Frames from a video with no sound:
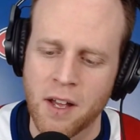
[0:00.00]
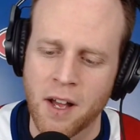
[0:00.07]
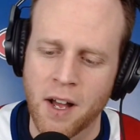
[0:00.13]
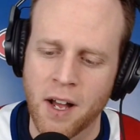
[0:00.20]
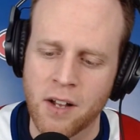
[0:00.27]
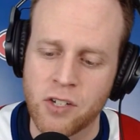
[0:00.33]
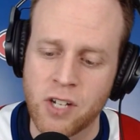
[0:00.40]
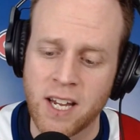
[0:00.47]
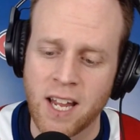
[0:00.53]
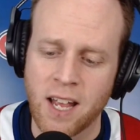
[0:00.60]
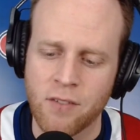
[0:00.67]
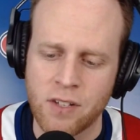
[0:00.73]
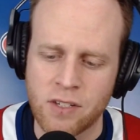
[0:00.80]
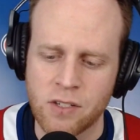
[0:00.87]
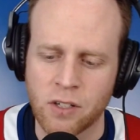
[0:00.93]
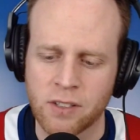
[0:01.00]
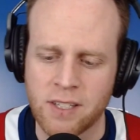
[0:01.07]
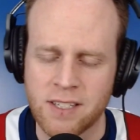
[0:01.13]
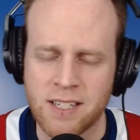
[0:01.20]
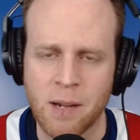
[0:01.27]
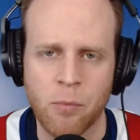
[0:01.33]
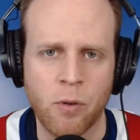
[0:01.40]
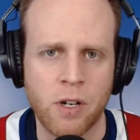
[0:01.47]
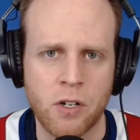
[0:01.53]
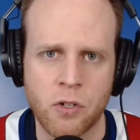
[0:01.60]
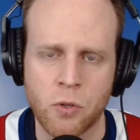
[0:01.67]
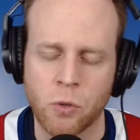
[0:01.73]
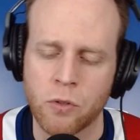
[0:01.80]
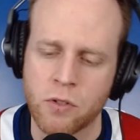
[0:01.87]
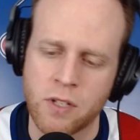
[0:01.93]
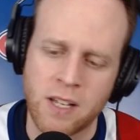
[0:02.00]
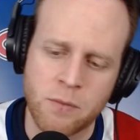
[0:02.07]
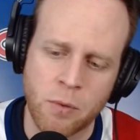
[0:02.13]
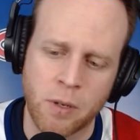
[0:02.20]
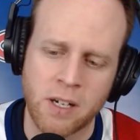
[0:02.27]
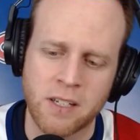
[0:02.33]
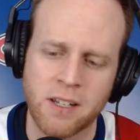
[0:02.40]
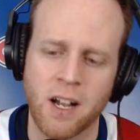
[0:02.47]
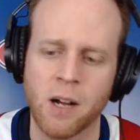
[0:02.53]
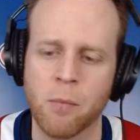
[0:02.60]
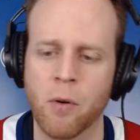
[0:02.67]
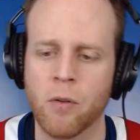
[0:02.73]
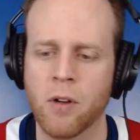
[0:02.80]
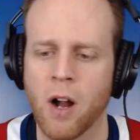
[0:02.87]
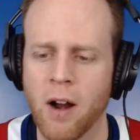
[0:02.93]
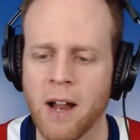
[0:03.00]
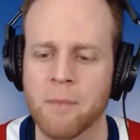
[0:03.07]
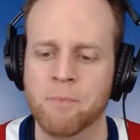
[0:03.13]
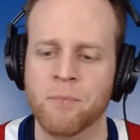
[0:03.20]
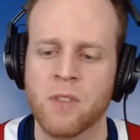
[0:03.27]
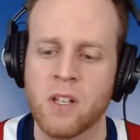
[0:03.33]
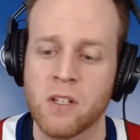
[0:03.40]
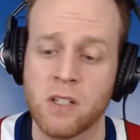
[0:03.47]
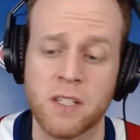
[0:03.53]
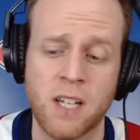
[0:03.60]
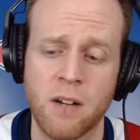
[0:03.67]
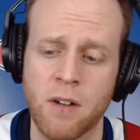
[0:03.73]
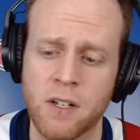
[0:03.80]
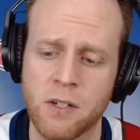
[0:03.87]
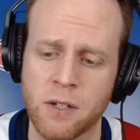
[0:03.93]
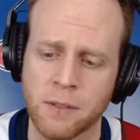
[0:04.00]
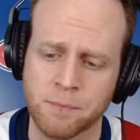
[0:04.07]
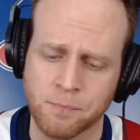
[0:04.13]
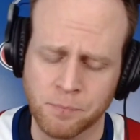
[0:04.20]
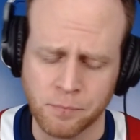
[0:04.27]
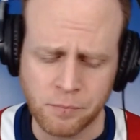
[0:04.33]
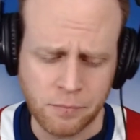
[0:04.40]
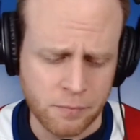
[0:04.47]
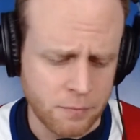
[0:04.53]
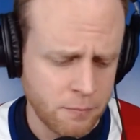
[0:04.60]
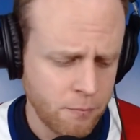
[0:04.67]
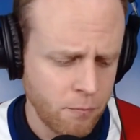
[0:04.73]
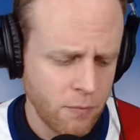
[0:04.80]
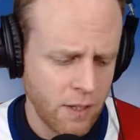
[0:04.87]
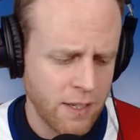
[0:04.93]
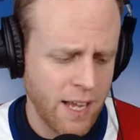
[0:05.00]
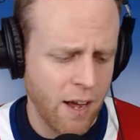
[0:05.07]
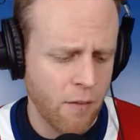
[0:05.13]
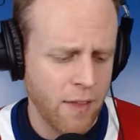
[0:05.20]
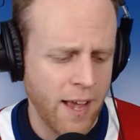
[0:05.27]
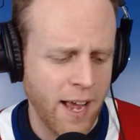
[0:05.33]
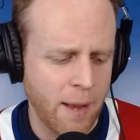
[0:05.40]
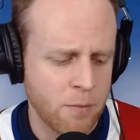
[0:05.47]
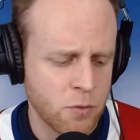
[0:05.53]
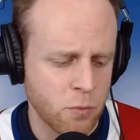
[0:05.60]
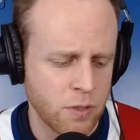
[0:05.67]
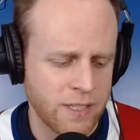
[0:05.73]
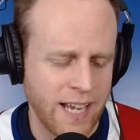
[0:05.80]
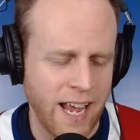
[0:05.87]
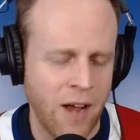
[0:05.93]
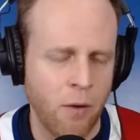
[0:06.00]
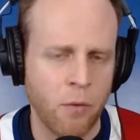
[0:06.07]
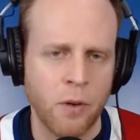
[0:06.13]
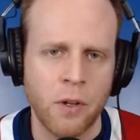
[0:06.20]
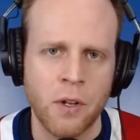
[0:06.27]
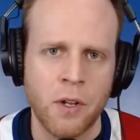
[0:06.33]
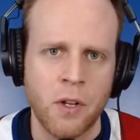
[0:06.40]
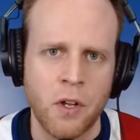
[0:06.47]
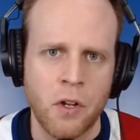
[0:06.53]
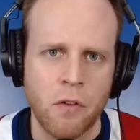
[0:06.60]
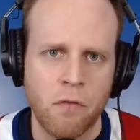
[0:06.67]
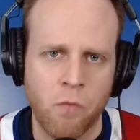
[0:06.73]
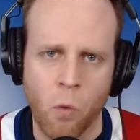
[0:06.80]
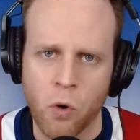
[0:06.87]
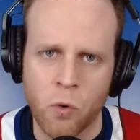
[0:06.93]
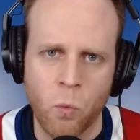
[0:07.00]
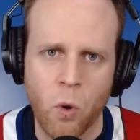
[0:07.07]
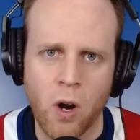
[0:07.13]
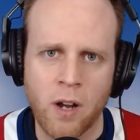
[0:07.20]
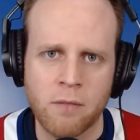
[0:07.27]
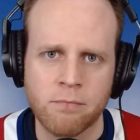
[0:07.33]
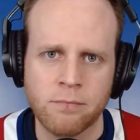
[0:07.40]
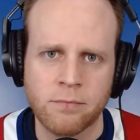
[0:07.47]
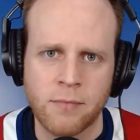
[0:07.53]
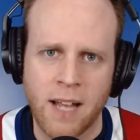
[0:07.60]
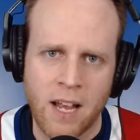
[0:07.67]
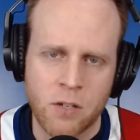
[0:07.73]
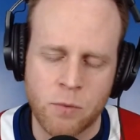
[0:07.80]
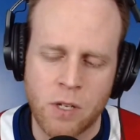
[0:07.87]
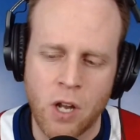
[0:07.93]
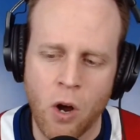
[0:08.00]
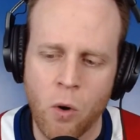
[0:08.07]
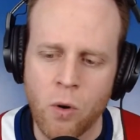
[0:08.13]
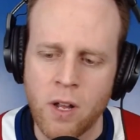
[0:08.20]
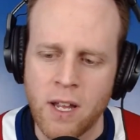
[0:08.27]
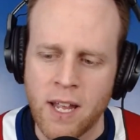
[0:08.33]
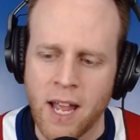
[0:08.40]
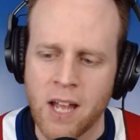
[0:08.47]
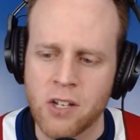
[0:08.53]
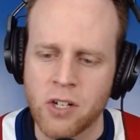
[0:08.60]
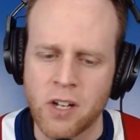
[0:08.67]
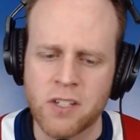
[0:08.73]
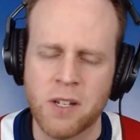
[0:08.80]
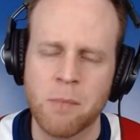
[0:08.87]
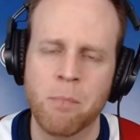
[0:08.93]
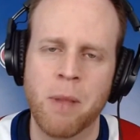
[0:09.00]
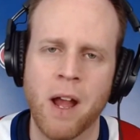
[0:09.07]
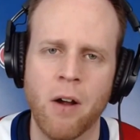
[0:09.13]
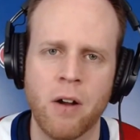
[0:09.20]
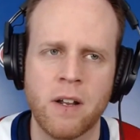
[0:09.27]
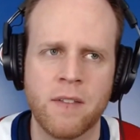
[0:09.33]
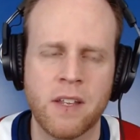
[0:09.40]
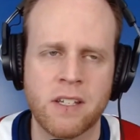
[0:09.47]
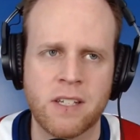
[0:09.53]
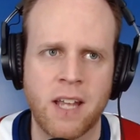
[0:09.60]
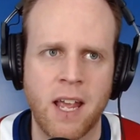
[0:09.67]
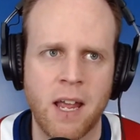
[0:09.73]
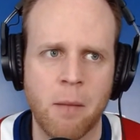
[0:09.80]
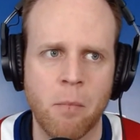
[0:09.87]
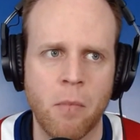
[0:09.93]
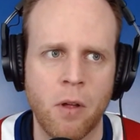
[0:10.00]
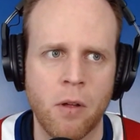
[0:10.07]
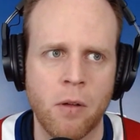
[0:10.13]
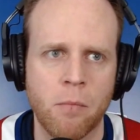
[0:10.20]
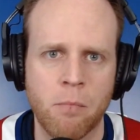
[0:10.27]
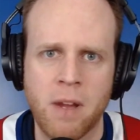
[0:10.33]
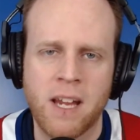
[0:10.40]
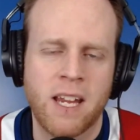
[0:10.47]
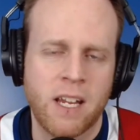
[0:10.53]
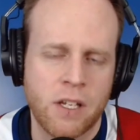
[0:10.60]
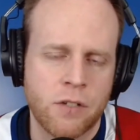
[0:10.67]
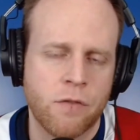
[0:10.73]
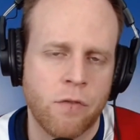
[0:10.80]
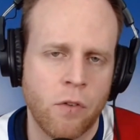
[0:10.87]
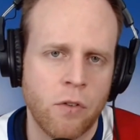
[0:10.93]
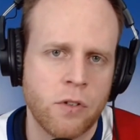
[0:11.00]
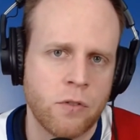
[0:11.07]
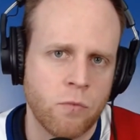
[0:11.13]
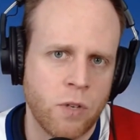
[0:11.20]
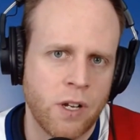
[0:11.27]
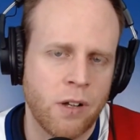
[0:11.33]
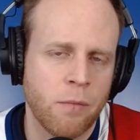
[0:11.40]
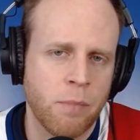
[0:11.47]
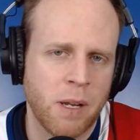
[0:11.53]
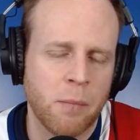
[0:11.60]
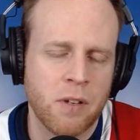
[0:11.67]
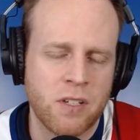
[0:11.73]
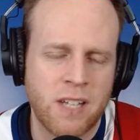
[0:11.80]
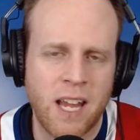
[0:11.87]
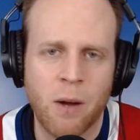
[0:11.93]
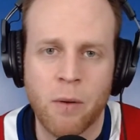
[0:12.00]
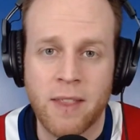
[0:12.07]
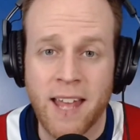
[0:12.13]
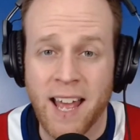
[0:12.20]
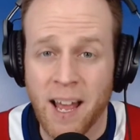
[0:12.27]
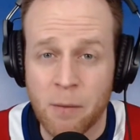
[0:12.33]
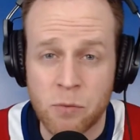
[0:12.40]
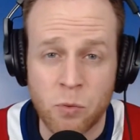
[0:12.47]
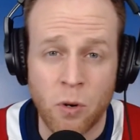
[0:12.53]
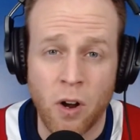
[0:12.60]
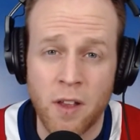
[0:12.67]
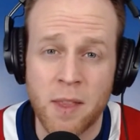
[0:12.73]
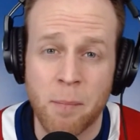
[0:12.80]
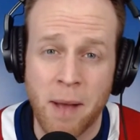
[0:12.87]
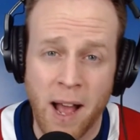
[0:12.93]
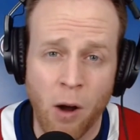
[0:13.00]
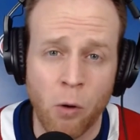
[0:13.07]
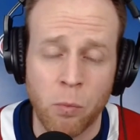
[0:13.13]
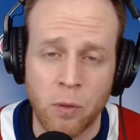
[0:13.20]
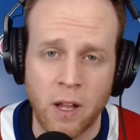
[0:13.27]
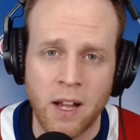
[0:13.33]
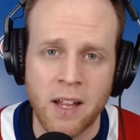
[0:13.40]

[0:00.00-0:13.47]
Jake Evans looked to separate his shoulders. So that's what we're going to talk about. All right. So let's get right to it. Now, the Habs were down 4-1, as we know, and Justin Barron in this game making his first real big mistake when the Habs were on the power play,